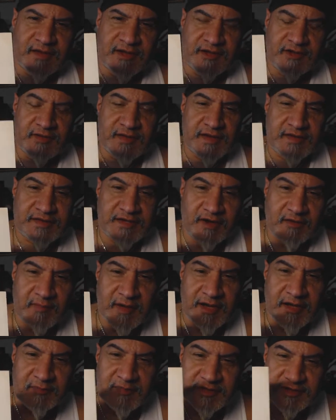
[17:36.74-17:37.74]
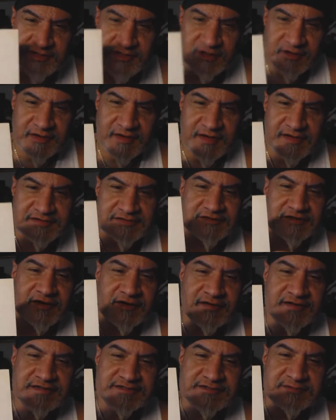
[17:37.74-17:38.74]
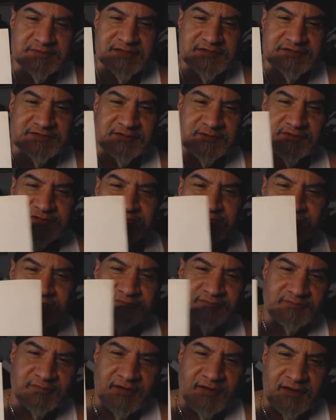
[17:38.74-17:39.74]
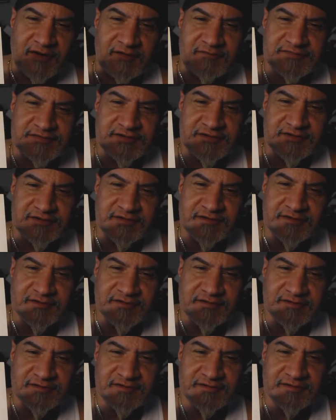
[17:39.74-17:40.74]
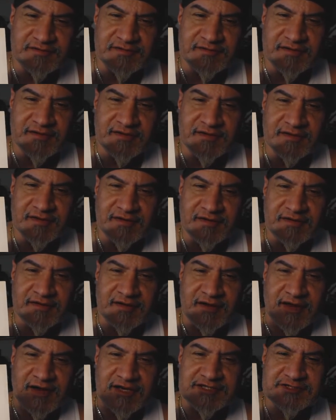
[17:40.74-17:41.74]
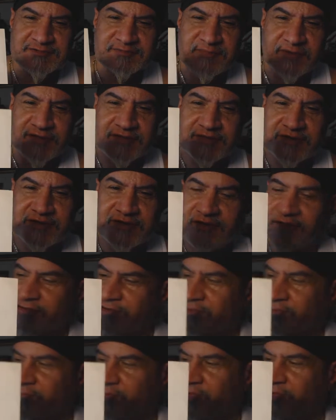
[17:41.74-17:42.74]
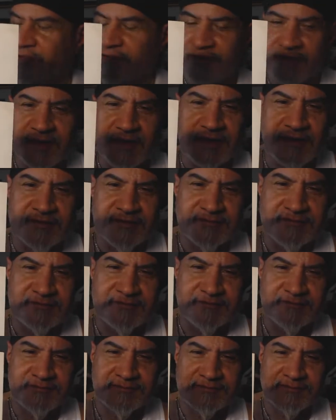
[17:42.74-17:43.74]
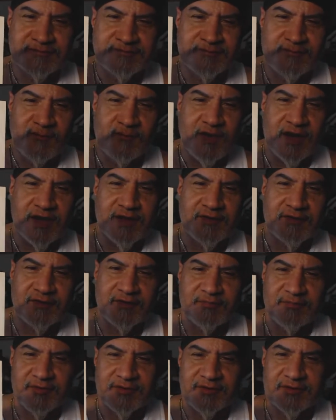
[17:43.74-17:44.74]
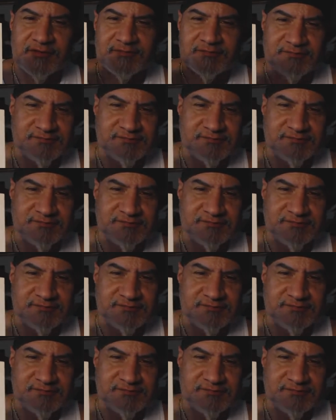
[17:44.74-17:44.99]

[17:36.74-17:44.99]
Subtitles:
you could tell my immaturity as an artist because it was off center. I expected it to be a lot wider, but